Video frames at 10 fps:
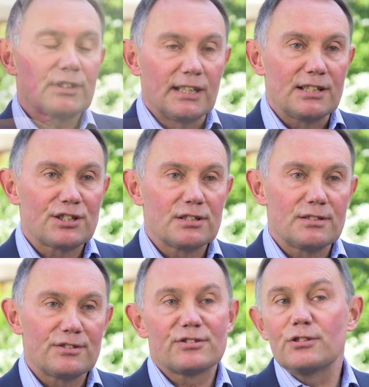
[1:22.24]
of
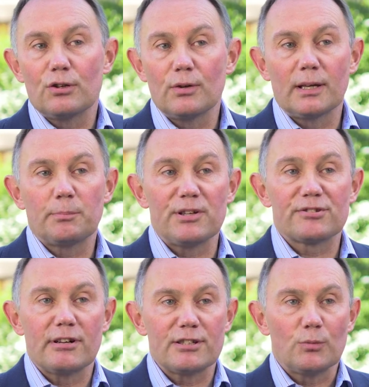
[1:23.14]
clinicians doing
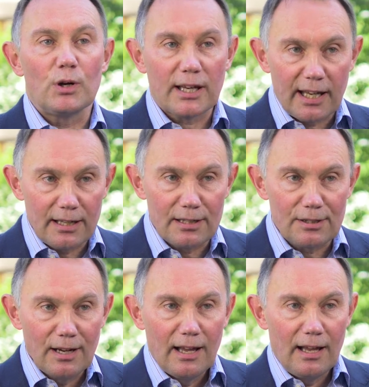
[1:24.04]
postgraduate work here,